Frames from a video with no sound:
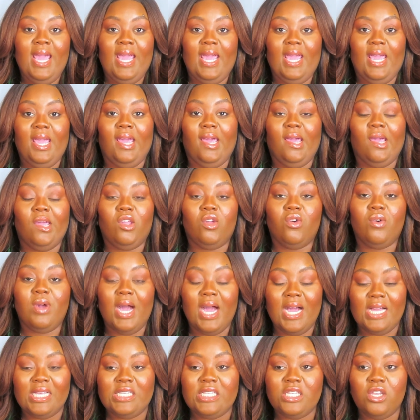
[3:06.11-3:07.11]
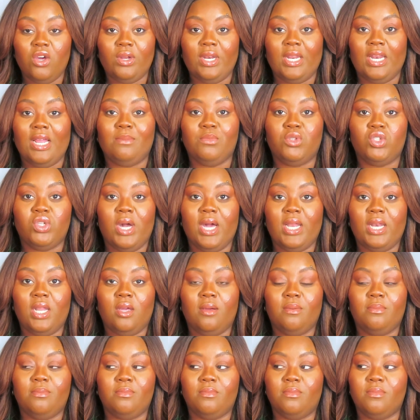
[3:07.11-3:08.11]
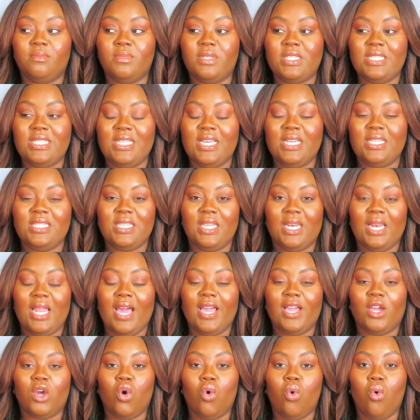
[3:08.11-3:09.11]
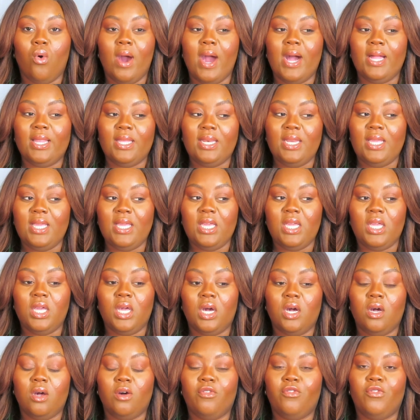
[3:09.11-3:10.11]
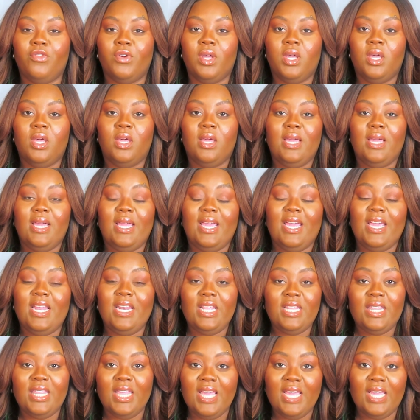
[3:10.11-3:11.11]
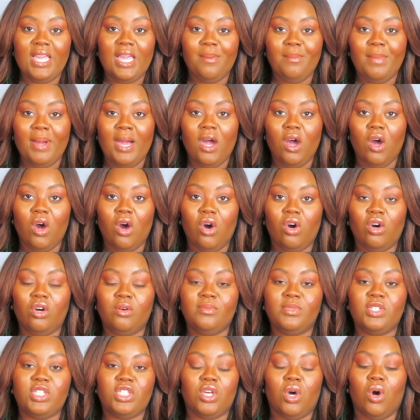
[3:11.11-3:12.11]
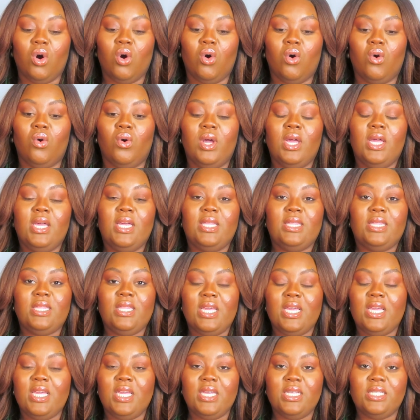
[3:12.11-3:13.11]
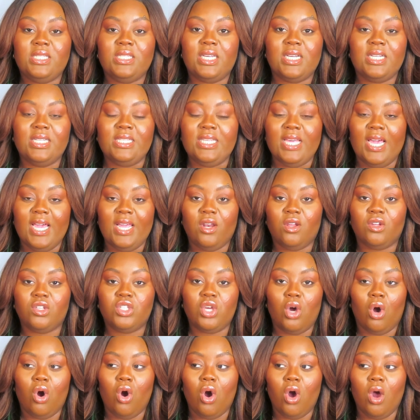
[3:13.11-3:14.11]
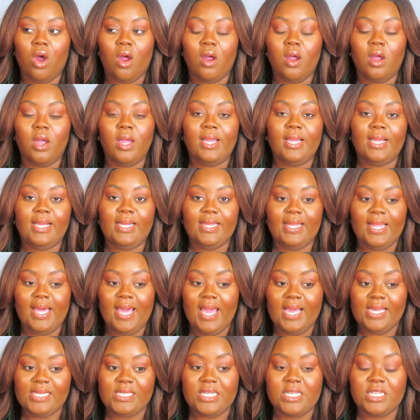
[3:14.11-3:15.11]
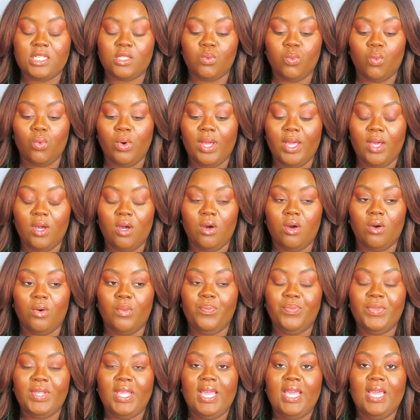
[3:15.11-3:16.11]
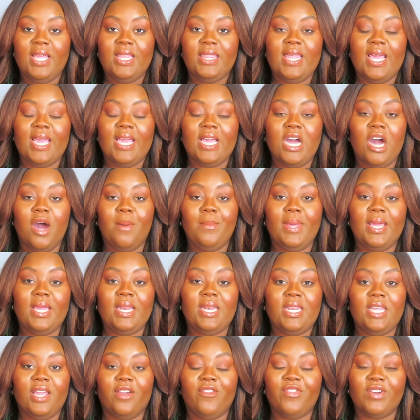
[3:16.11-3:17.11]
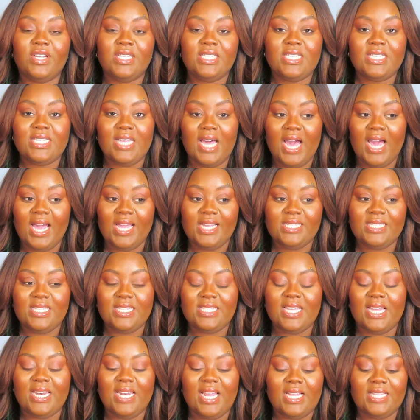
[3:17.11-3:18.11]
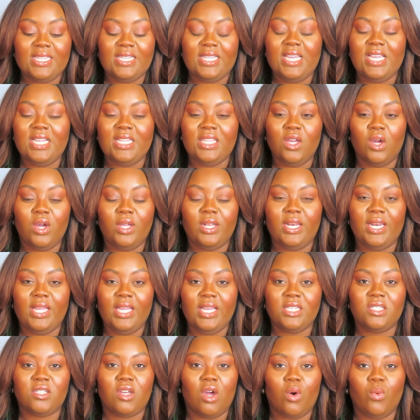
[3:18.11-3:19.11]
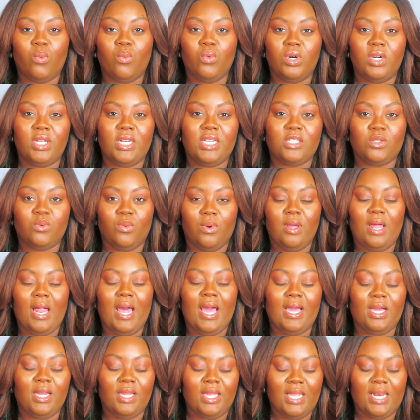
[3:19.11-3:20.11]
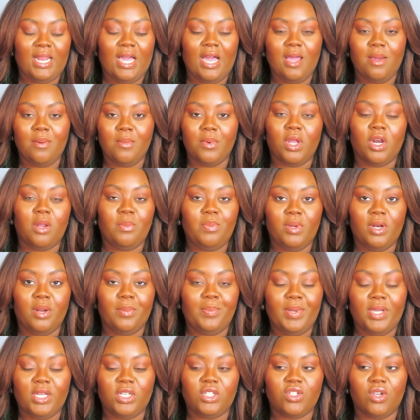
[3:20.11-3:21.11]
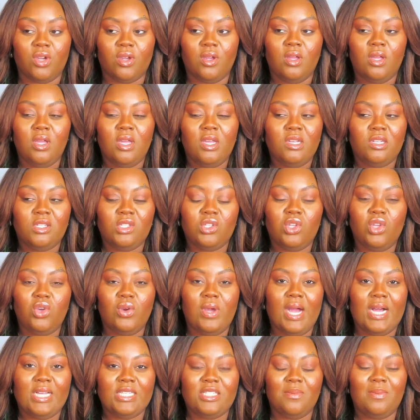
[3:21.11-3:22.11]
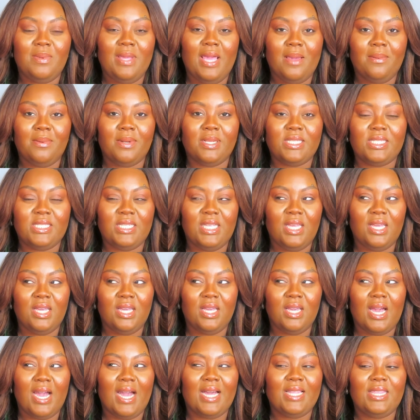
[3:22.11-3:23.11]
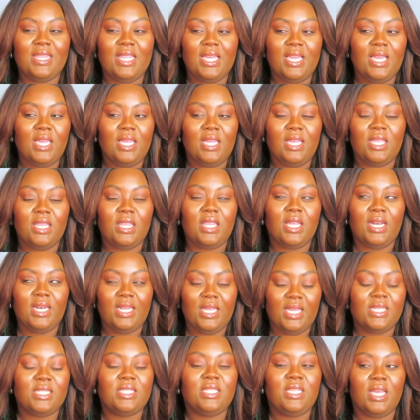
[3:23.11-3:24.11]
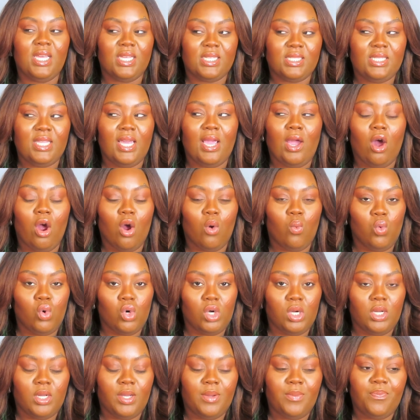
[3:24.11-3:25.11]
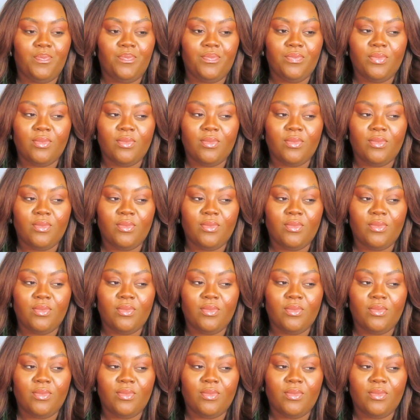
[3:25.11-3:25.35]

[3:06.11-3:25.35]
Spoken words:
And you guys know that I'm trying to stick to like quality of anything in my home, so these containers are glass as well. They come in different sizes, and I think the lids are wood as well. Again, I am going to put a picture so you guys will be able to see it. I think the lids, yes, they are wood.